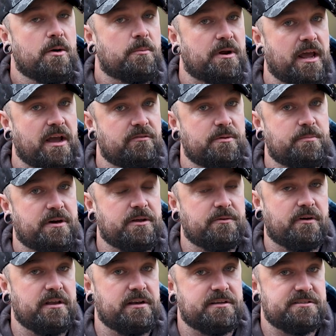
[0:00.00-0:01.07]
But everybody
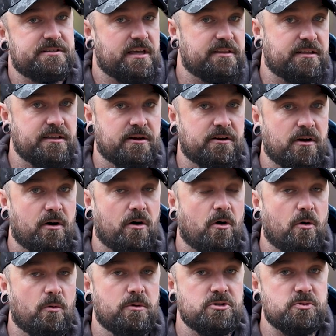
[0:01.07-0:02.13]
rightly said that you're not
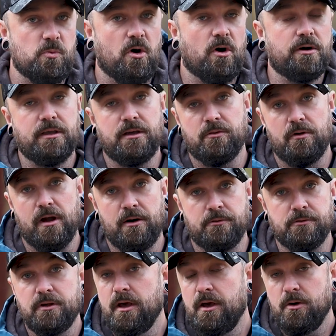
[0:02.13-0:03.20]
always walking
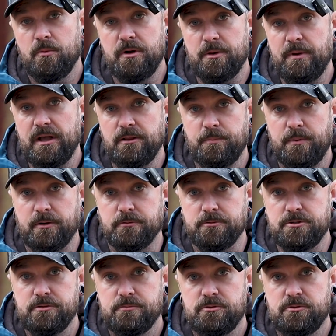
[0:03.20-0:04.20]
around with a belt pouch.